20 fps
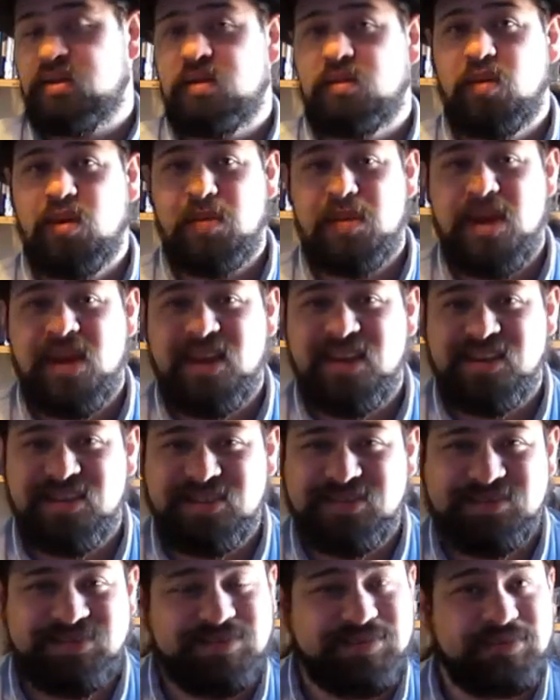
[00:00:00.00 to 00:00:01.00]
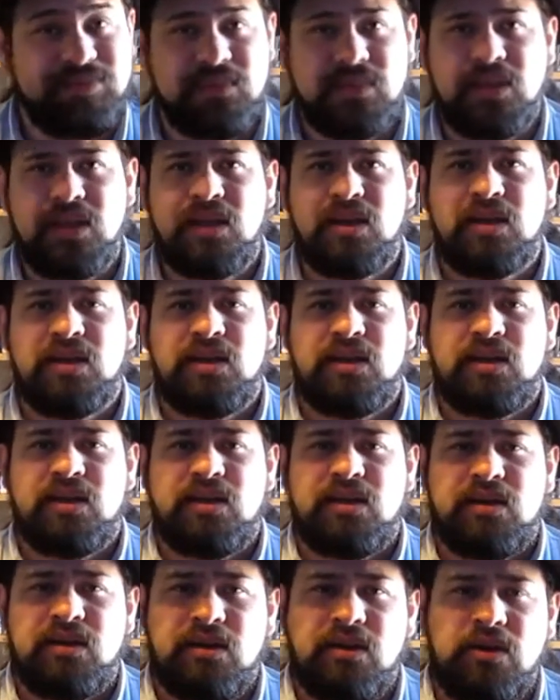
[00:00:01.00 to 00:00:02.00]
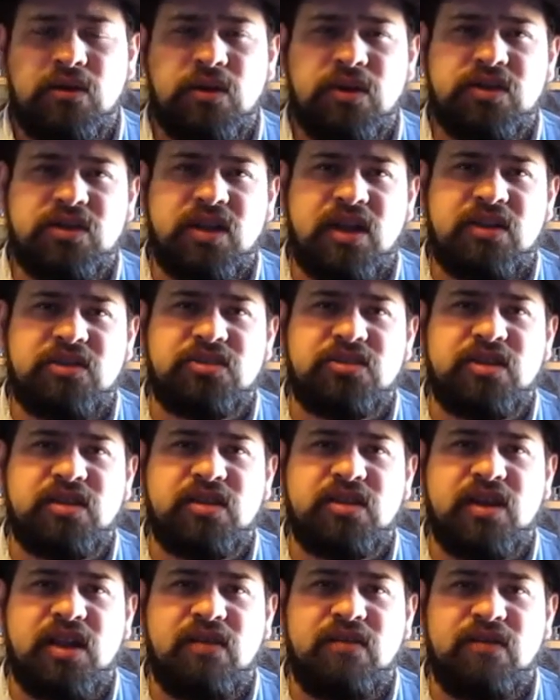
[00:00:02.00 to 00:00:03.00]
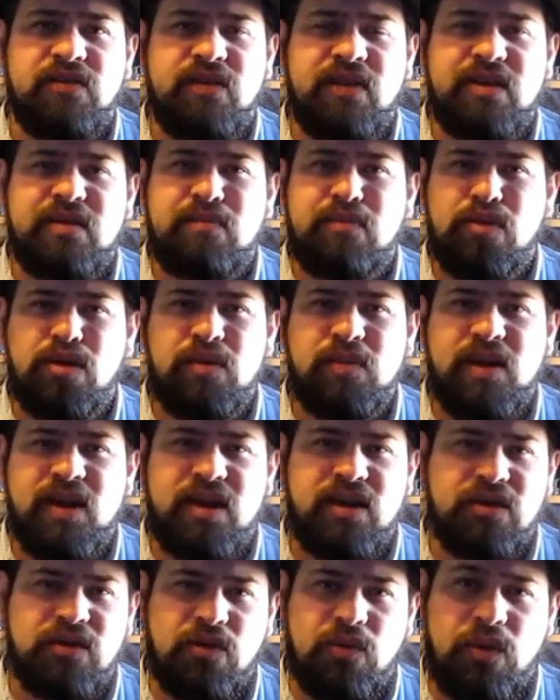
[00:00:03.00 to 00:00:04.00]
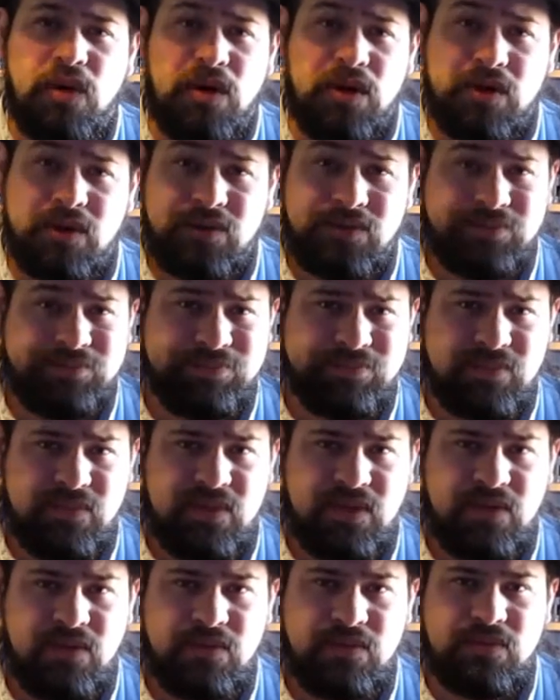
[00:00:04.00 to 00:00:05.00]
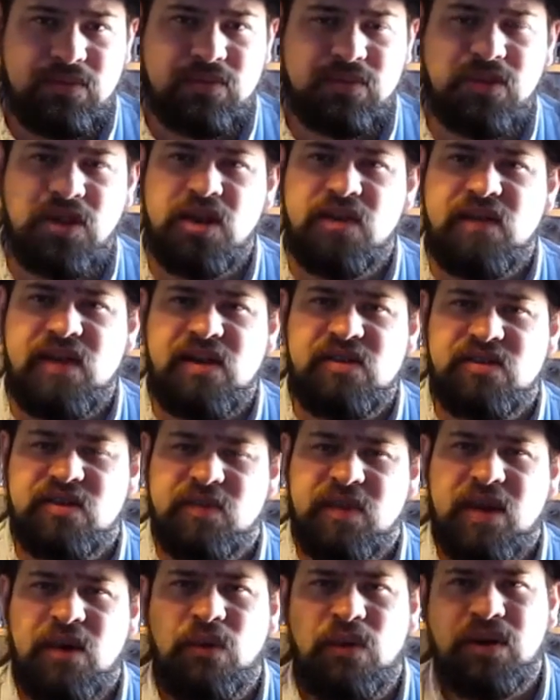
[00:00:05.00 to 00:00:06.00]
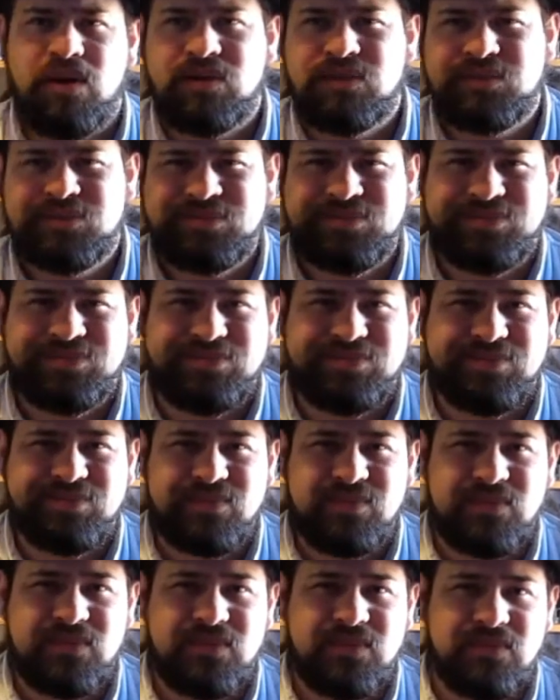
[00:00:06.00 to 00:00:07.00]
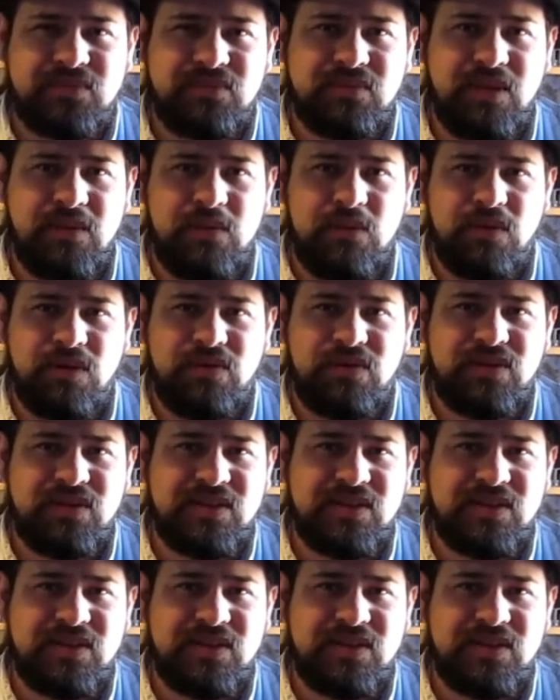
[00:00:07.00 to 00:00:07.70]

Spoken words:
Mermaid! Good question to ask Shin. If you ever find a mermaid underwater, I could have asked him that one. Maybe would